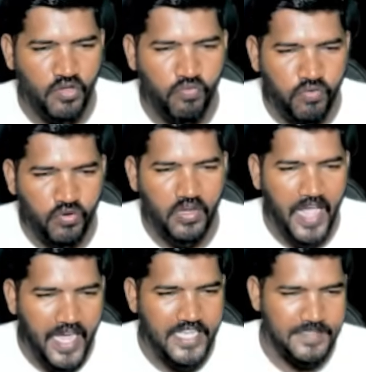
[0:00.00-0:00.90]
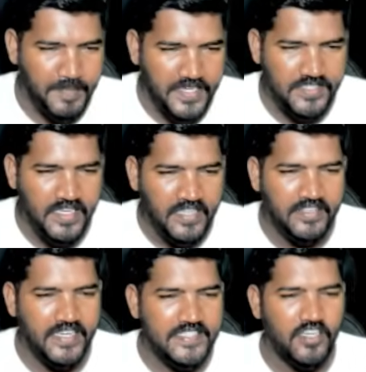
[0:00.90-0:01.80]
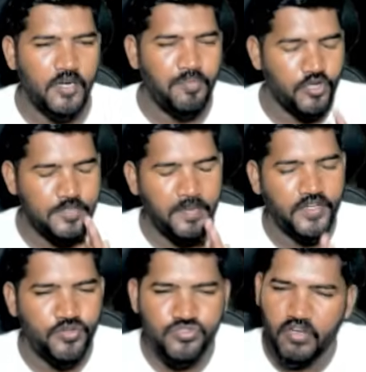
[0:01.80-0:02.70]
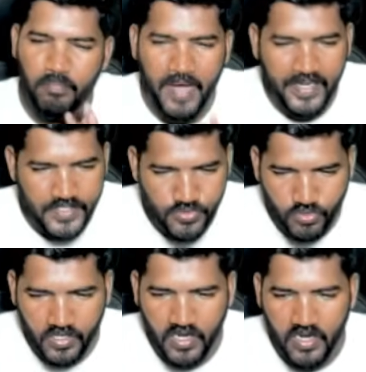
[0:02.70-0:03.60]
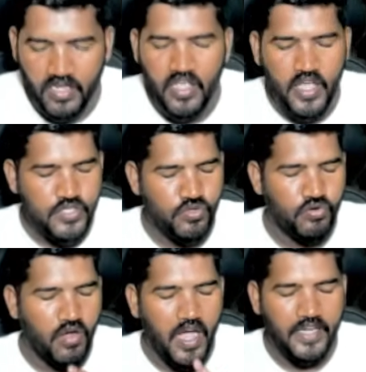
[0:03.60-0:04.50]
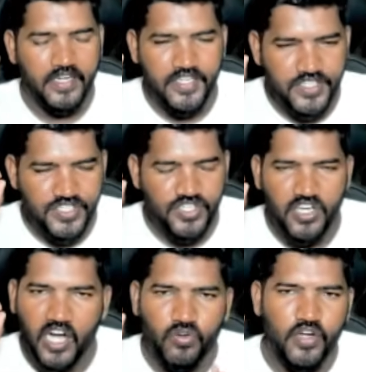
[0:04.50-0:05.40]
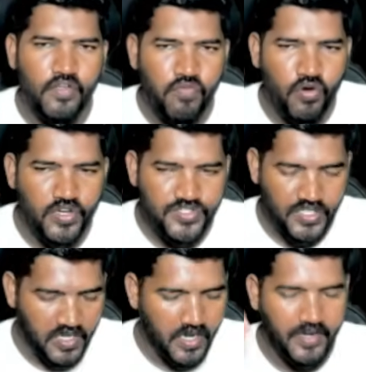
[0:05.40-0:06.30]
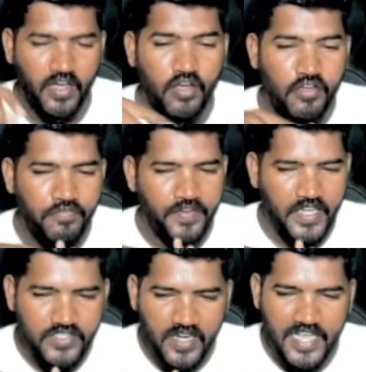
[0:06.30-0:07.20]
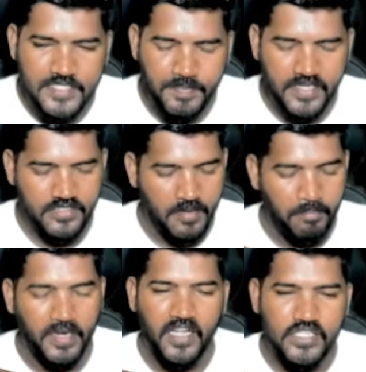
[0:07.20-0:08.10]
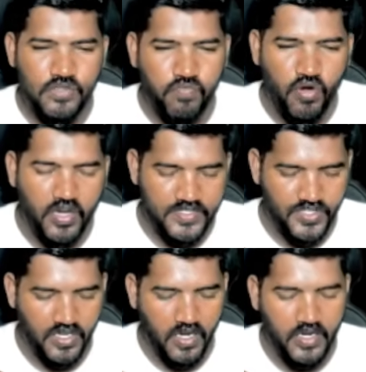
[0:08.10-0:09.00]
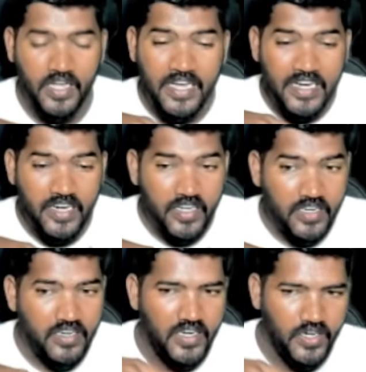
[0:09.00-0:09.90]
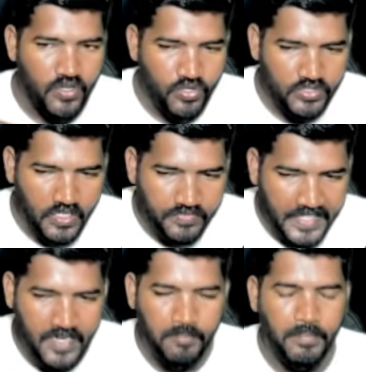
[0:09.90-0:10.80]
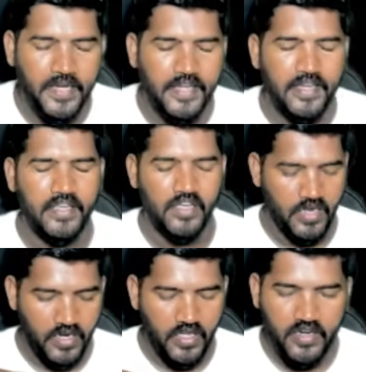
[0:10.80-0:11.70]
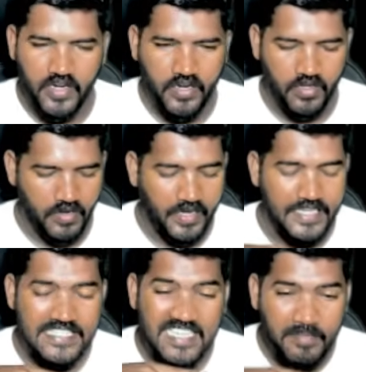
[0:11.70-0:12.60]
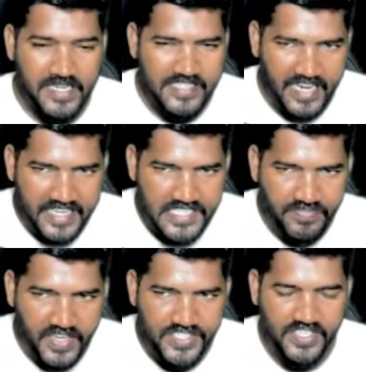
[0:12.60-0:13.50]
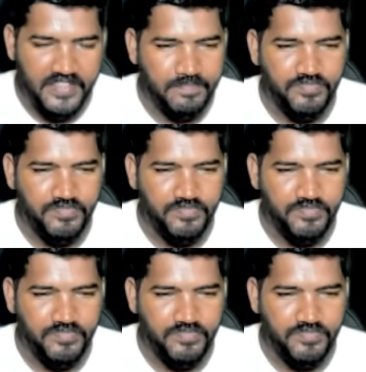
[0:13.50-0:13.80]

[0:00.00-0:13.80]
Four aspects that is called perspectives of balance scorecard. So organization not only focusing on financial aspects but also focusing on learn and growth of the company, learn and customer satisfaction,